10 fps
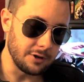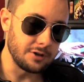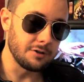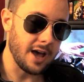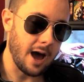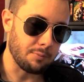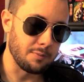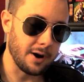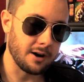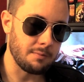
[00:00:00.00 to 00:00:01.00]
you do that,
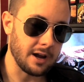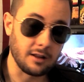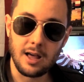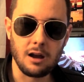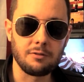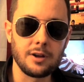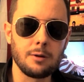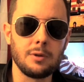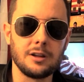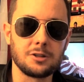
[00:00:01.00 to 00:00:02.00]
prepare to make a lot of
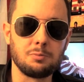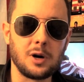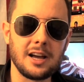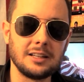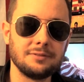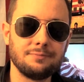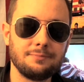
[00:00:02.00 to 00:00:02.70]
enemies, but